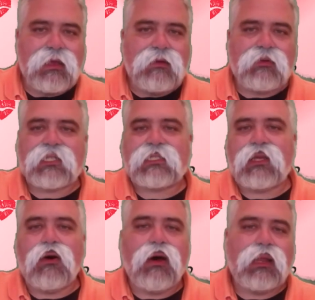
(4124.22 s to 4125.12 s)
Which is
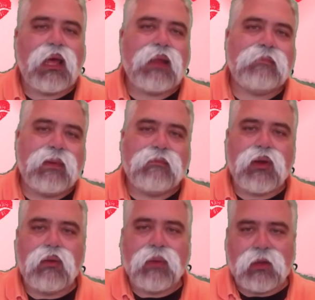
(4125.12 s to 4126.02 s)
the online
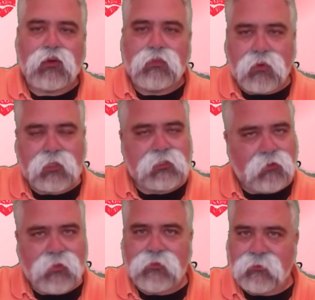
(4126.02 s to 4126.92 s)
bimbo bundle books
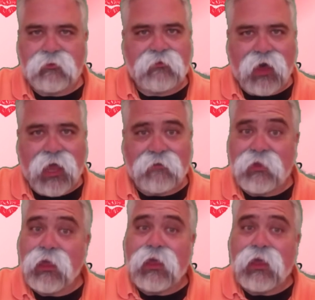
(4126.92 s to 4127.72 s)
1-5.